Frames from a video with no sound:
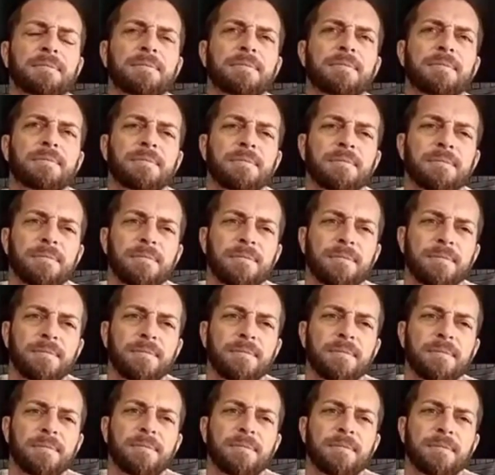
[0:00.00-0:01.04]

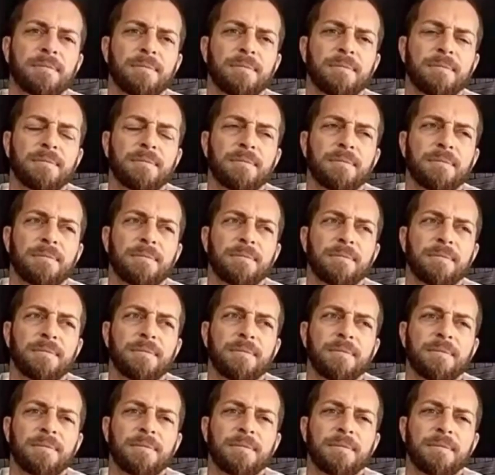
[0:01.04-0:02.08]

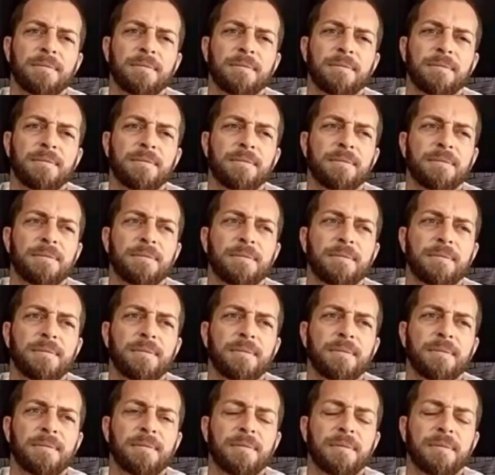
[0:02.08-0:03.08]
Nothing is said.